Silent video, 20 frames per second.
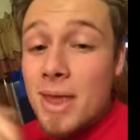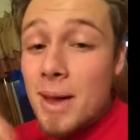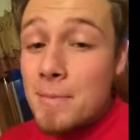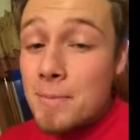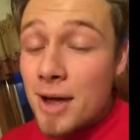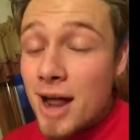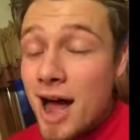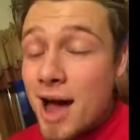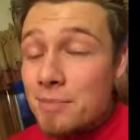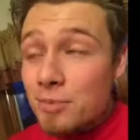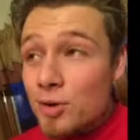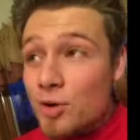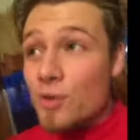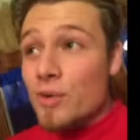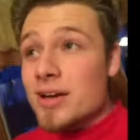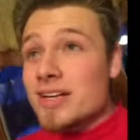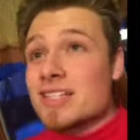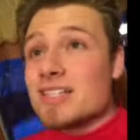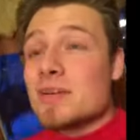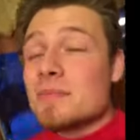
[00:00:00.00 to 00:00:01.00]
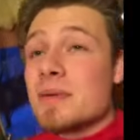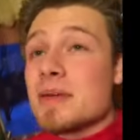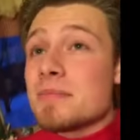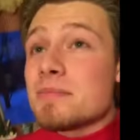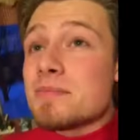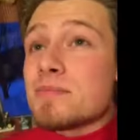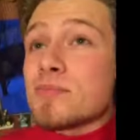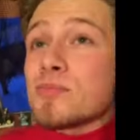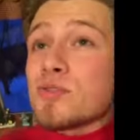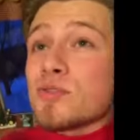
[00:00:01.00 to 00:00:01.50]
But I'm going to be
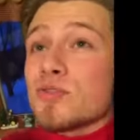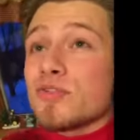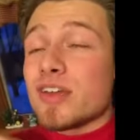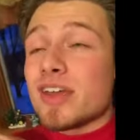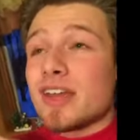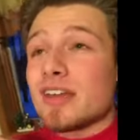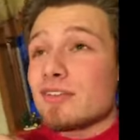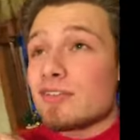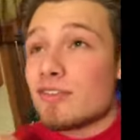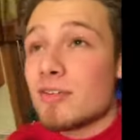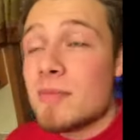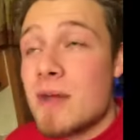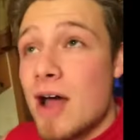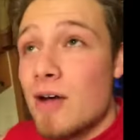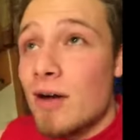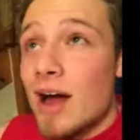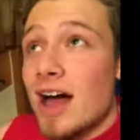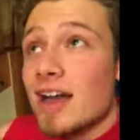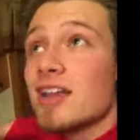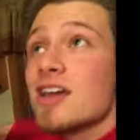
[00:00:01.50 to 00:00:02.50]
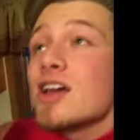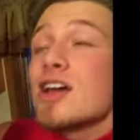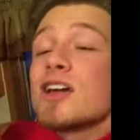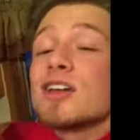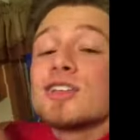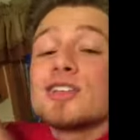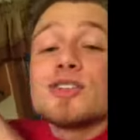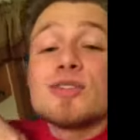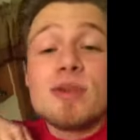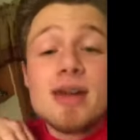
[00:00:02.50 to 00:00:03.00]
moving from now on
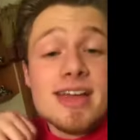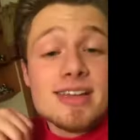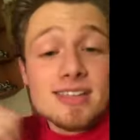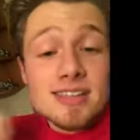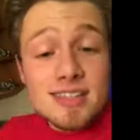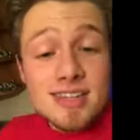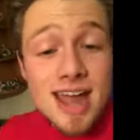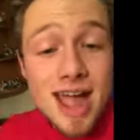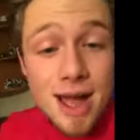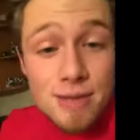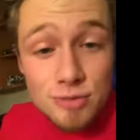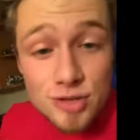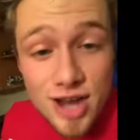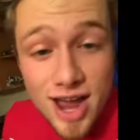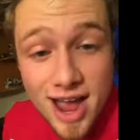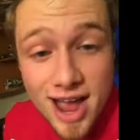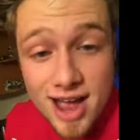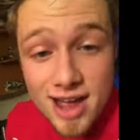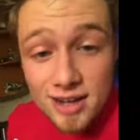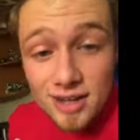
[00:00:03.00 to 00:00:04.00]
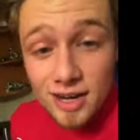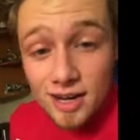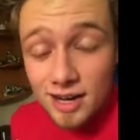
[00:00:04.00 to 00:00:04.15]
to a Snapchat